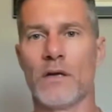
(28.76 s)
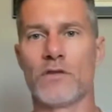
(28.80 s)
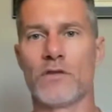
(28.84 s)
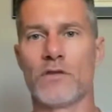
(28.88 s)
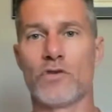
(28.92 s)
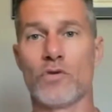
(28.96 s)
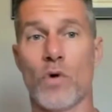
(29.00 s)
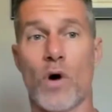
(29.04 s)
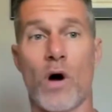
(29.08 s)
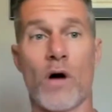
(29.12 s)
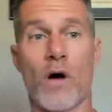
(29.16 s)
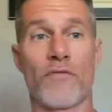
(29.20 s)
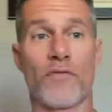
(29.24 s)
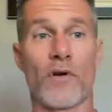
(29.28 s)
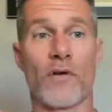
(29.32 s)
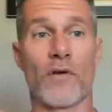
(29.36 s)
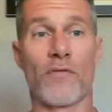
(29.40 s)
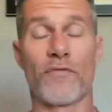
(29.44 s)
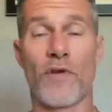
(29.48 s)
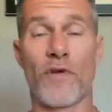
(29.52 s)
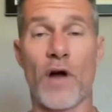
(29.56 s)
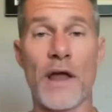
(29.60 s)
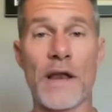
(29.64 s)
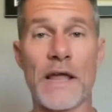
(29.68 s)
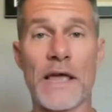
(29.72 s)
to offer a
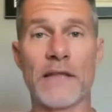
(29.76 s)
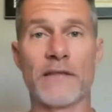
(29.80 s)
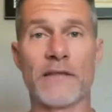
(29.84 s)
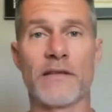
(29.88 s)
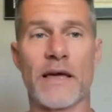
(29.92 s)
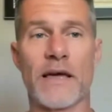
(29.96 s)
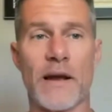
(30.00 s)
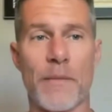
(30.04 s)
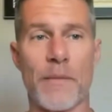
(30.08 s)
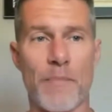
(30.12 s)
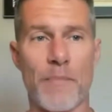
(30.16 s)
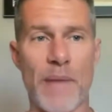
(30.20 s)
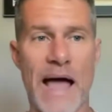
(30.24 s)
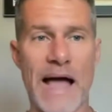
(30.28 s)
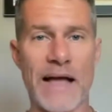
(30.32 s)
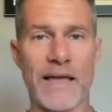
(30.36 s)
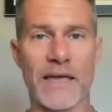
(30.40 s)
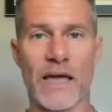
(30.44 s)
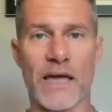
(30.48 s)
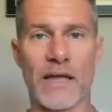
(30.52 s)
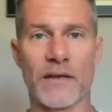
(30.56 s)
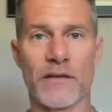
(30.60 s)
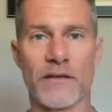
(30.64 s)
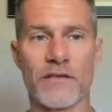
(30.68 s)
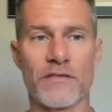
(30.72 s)
front end and a back
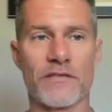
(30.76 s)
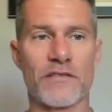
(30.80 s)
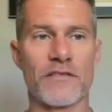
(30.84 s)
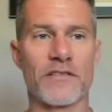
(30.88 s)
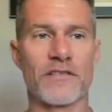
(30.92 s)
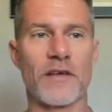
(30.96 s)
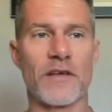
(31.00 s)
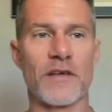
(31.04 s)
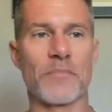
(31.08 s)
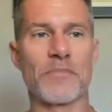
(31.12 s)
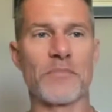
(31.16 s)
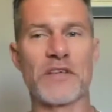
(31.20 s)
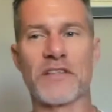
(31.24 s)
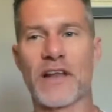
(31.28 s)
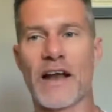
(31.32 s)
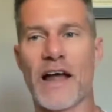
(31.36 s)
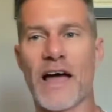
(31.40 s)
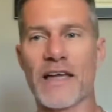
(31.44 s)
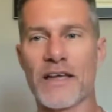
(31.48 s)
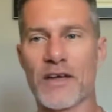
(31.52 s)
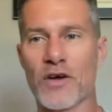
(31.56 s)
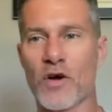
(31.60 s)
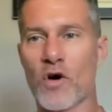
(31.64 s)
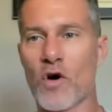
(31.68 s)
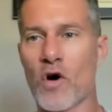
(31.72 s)
end. This is something that
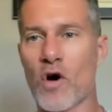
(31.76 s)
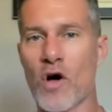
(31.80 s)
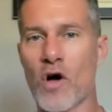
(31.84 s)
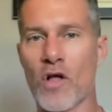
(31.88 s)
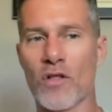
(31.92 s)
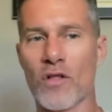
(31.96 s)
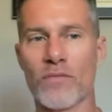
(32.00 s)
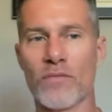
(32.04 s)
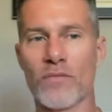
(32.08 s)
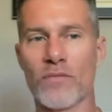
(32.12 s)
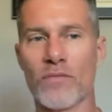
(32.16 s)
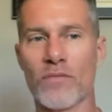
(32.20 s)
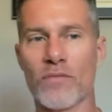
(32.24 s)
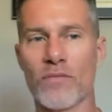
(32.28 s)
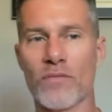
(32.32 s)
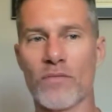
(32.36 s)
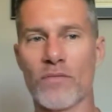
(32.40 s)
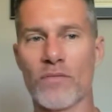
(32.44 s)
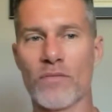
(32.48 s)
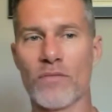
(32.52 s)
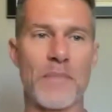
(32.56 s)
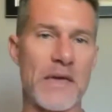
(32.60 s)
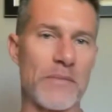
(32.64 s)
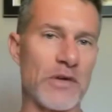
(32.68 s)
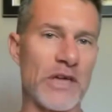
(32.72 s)

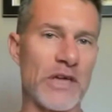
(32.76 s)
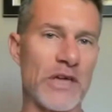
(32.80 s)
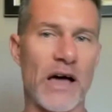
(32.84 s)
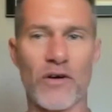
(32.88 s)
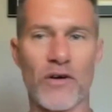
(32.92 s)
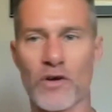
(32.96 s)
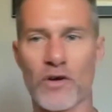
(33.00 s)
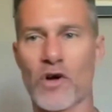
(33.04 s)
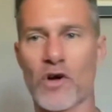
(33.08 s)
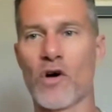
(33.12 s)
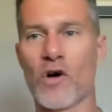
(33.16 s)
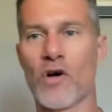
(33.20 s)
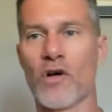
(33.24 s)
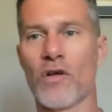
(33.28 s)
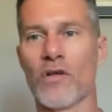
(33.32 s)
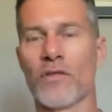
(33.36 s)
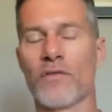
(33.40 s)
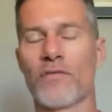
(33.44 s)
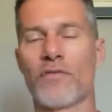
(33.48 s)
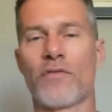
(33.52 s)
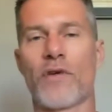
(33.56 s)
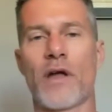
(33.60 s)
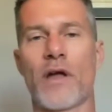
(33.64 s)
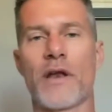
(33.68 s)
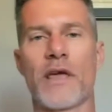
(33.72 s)
maybe I'll call
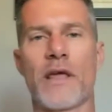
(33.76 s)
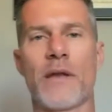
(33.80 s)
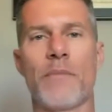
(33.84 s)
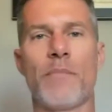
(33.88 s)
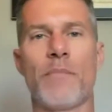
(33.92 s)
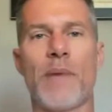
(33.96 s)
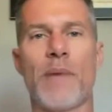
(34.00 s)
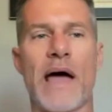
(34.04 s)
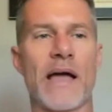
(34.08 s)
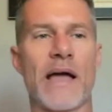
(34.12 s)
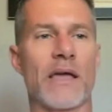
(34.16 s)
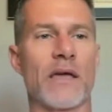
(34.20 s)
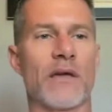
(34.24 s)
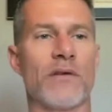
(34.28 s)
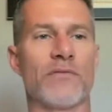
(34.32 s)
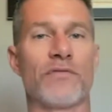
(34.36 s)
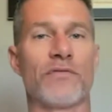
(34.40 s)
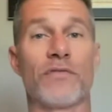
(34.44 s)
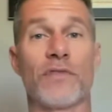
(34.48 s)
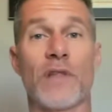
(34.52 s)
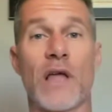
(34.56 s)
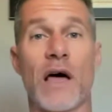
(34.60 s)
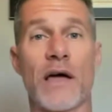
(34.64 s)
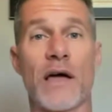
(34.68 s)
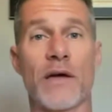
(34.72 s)
the front end, back end
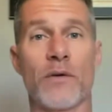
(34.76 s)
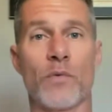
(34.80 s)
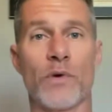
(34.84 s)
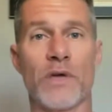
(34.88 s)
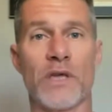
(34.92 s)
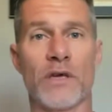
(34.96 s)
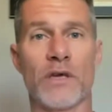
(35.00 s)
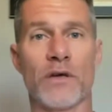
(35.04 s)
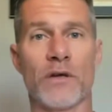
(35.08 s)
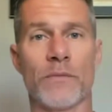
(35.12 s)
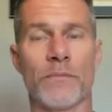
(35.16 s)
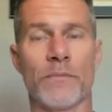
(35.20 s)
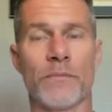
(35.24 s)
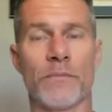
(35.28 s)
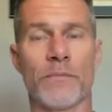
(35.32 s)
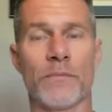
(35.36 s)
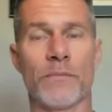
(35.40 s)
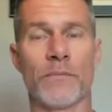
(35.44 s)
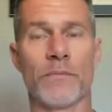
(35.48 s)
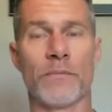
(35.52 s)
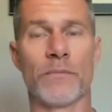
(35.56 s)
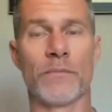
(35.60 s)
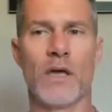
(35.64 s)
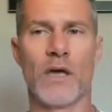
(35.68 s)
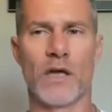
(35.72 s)
flywheel.
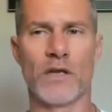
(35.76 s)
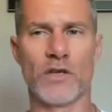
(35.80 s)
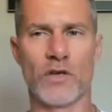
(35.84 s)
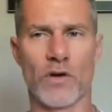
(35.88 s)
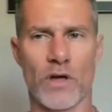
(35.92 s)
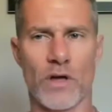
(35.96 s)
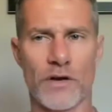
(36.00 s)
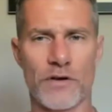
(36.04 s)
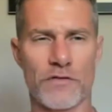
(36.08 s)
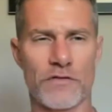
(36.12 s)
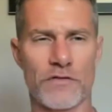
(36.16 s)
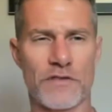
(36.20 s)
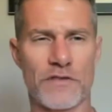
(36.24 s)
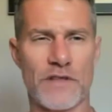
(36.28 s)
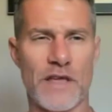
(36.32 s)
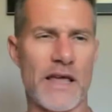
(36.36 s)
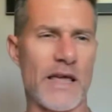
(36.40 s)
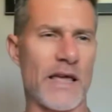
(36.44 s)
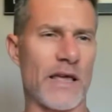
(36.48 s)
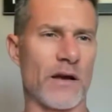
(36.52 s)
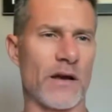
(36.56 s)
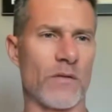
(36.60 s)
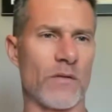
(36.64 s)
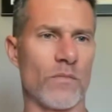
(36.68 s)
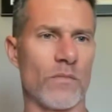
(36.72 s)
And you'll
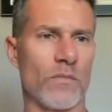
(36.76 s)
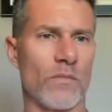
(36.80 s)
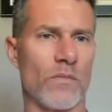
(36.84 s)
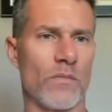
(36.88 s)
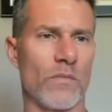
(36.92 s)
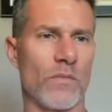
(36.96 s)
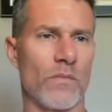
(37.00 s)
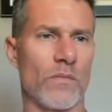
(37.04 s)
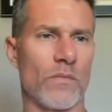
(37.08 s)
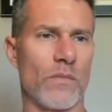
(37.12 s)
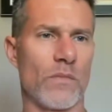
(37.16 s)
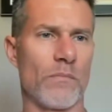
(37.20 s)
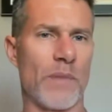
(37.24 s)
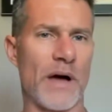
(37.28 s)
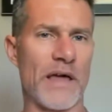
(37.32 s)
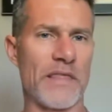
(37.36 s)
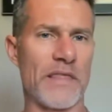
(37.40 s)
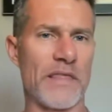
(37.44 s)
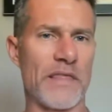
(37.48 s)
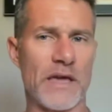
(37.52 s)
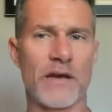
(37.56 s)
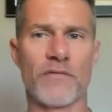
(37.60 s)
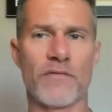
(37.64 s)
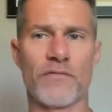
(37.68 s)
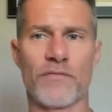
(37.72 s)
understand by
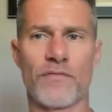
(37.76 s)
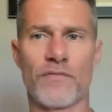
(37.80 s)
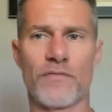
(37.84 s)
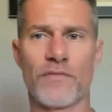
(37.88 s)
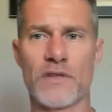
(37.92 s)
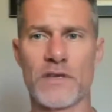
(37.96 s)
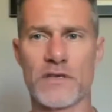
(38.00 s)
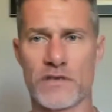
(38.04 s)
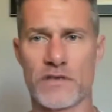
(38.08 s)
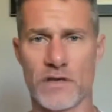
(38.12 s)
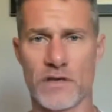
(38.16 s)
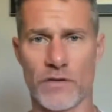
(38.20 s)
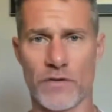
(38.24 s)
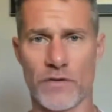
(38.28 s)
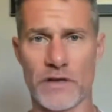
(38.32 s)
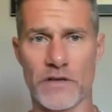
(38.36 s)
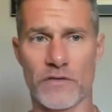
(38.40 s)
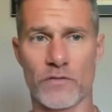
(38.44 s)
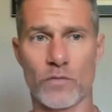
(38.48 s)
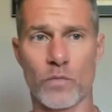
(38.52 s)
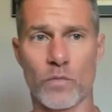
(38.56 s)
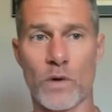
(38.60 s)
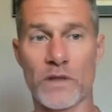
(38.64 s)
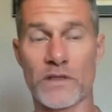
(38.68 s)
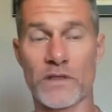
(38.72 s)
the end of this
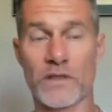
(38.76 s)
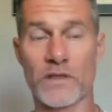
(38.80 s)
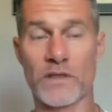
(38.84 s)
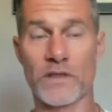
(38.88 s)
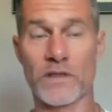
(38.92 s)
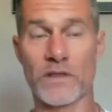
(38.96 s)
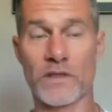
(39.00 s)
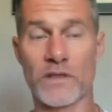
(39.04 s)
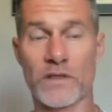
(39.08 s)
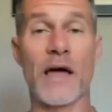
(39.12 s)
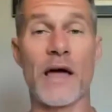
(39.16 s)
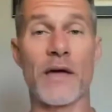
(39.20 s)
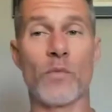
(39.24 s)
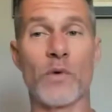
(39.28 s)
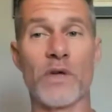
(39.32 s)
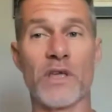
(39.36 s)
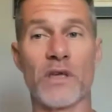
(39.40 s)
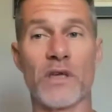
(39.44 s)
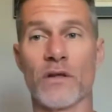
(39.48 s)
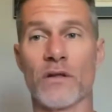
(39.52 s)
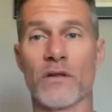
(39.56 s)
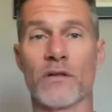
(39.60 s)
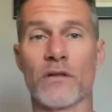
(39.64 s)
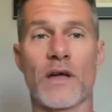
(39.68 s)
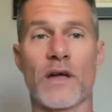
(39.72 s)
series what the
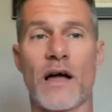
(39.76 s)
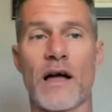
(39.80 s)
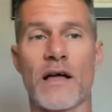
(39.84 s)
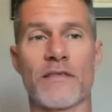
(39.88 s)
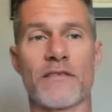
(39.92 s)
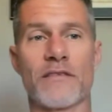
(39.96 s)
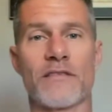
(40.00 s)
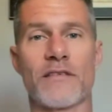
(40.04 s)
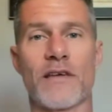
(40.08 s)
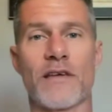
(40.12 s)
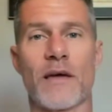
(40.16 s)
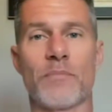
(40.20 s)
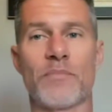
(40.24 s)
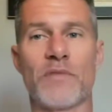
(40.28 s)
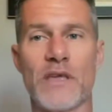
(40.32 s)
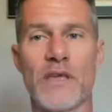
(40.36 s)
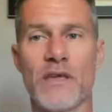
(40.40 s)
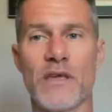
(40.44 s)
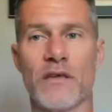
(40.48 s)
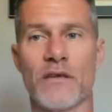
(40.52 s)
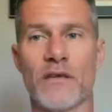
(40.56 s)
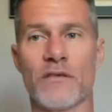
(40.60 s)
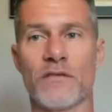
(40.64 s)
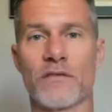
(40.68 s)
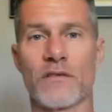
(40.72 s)
flywheel concept
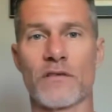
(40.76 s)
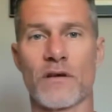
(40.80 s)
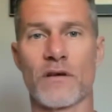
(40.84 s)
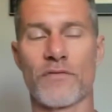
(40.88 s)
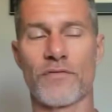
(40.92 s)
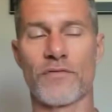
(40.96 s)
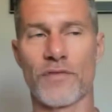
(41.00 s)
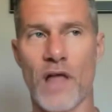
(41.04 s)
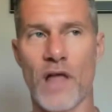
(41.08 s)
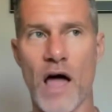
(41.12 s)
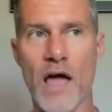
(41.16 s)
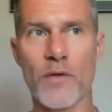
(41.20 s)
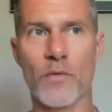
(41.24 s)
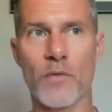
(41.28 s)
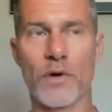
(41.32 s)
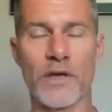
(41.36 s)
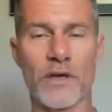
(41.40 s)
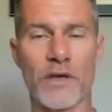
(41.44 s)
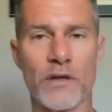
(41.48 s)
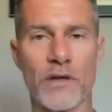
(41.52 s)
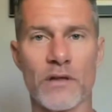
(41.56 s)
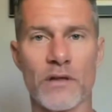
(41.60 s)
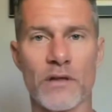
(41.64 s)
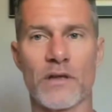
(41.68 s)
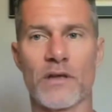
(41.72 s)
is. A
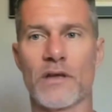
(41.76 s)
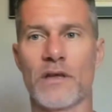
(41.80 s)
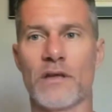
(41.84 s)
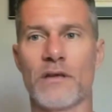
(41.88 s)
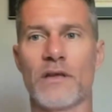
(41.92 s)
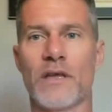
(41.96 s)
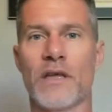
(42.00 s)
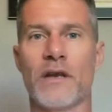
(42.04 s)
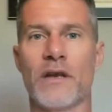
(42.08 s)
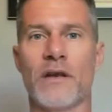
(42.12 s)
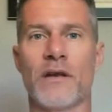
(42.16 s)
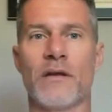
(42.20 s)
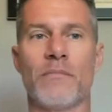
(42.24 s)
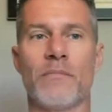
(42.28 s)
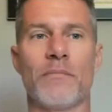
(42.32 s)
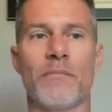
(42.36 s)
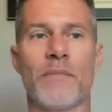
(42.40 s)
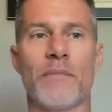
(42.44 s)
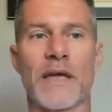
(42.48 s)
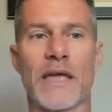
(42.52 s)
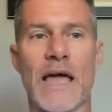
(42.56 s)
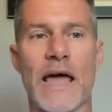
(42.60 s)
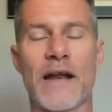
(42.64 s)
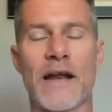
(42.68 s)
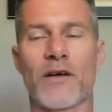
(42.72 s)
flywheel, in
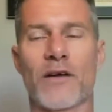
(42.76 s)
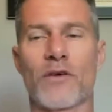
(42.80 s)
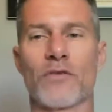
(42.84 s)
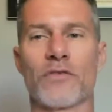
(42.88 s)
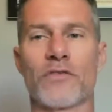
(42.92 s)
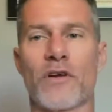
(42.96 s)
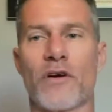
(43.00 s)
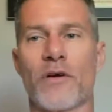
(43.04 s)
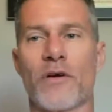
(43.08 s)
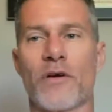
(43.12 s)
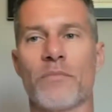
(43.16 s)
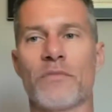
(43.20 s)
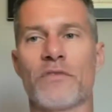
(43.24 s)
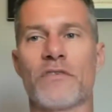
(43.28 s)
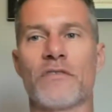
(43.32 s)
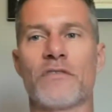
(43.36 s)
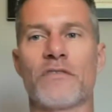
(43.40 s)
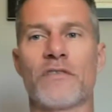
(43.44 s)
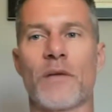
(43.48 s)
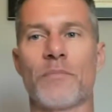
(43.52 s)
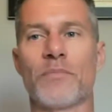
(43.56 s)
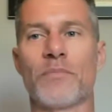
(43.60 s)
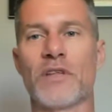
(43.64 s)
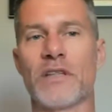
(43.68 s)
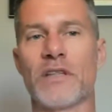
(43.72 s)
mechanical terms, is
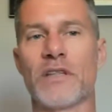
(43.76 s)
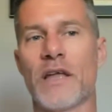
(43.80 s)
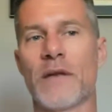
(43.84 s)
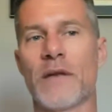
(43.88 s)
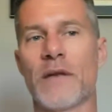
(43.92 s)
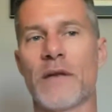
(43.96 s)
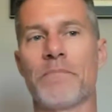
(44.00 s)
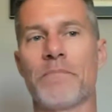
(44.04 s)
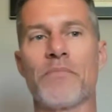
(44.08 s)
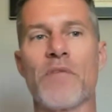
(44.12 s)
something that